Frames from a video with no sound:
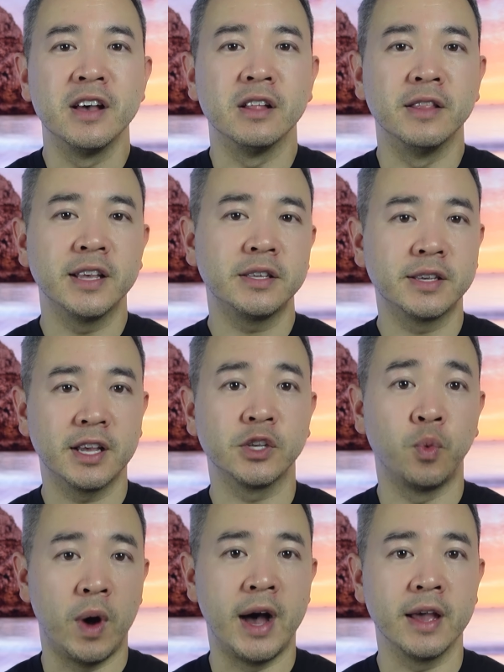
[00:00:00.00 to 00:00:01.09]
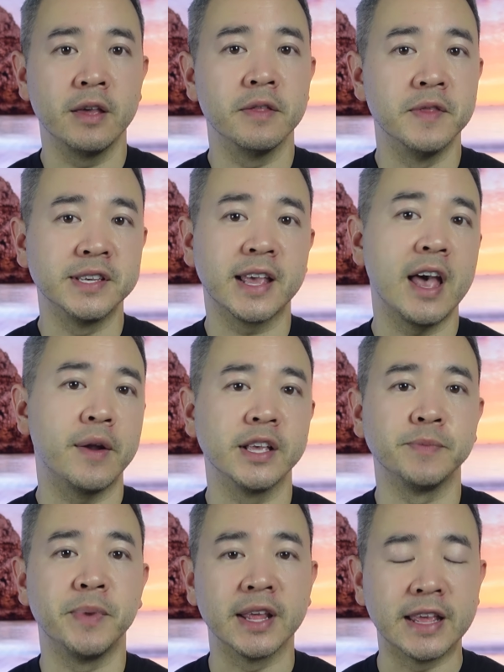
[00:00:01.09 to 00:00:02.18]
let's discuss why this account has
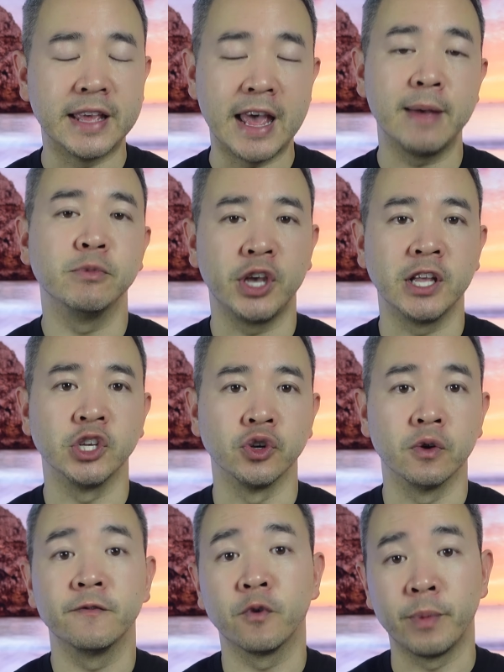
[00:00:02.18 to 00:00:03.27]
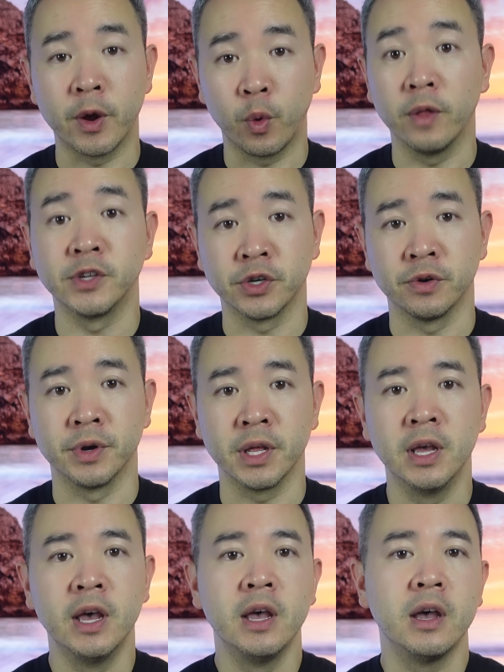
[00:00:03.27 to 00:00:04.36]
been a game changer for my wealth journey,
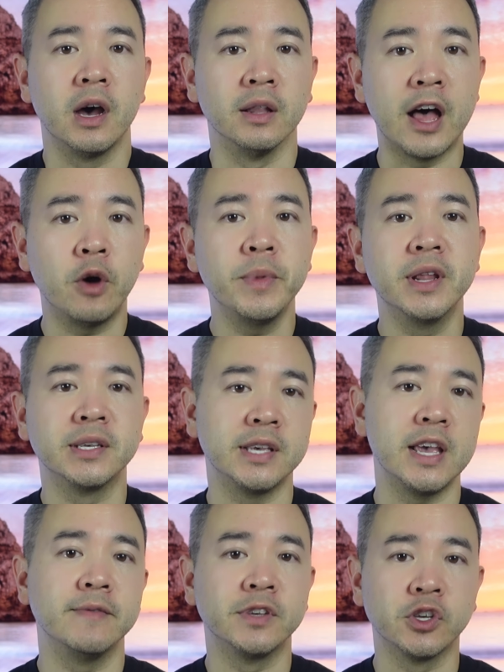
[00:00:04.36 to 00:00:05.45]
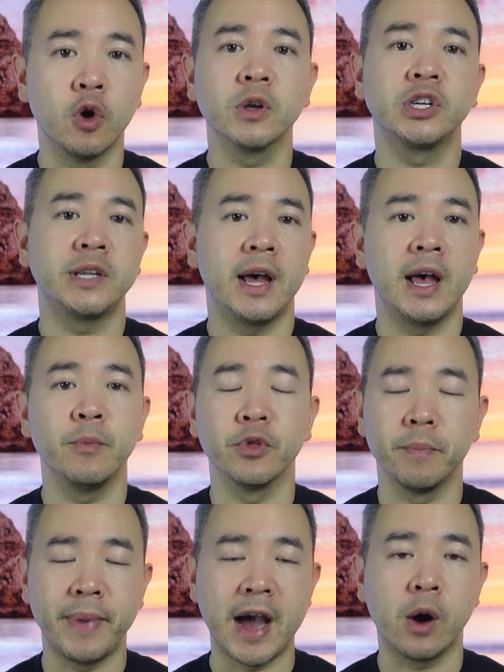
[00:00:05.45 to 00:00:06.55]
allowing me to save so much time with the
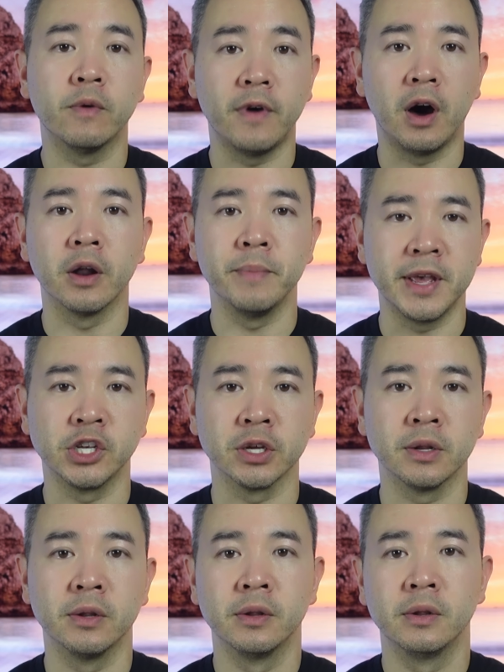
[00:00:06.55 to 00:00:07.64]
power of automation.